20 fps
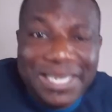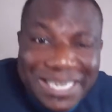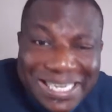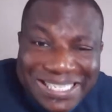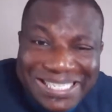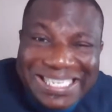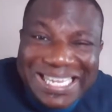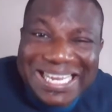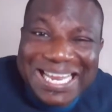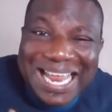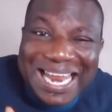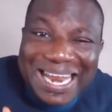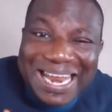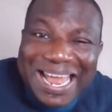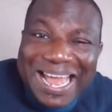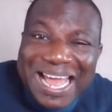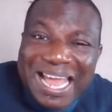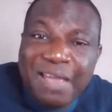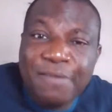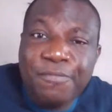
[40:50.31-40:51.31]
They're still
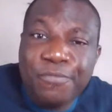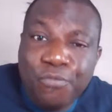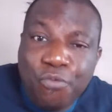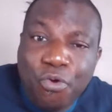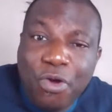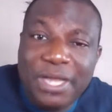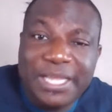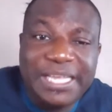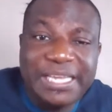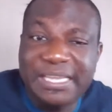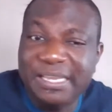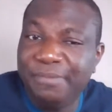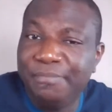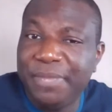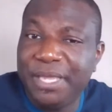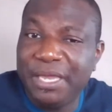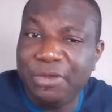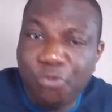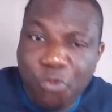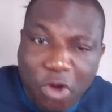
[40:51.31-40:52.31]
alive, walking in
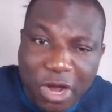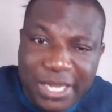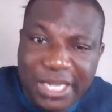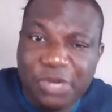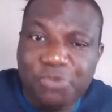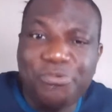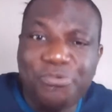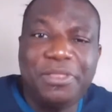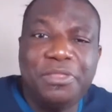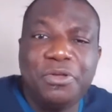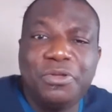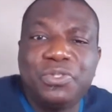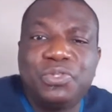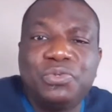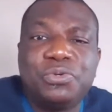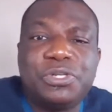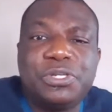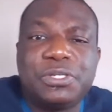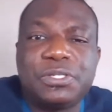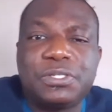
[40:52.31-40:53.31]
me, walking with those
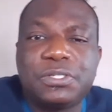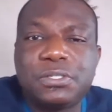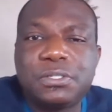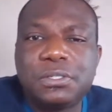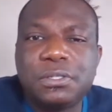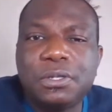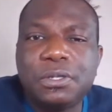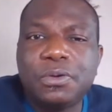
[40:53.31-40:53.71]
words.